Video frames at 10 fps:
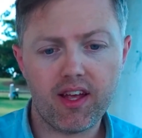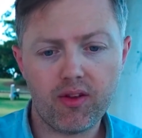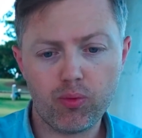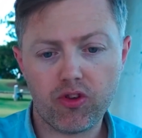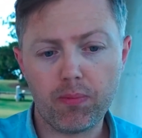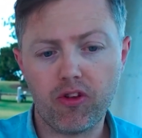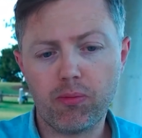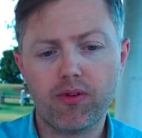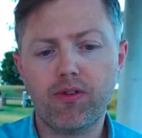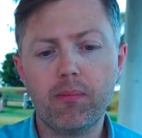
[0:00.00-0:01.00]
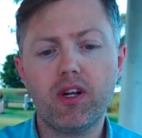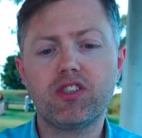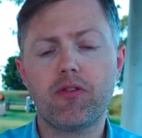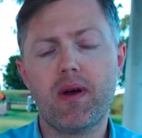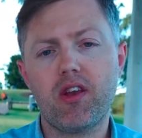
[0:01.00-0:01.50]
responsible for much
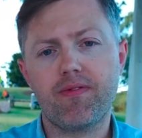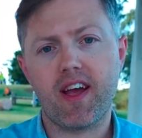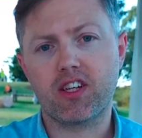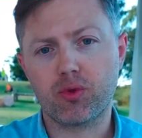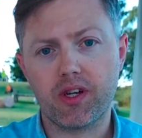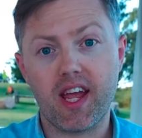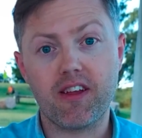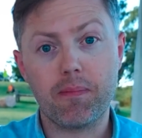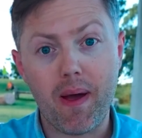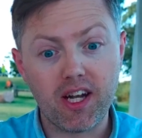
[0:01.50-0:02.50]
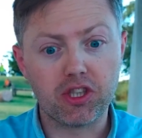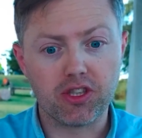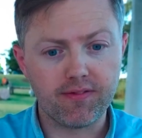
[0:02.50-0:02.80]
of the manufacturing expansion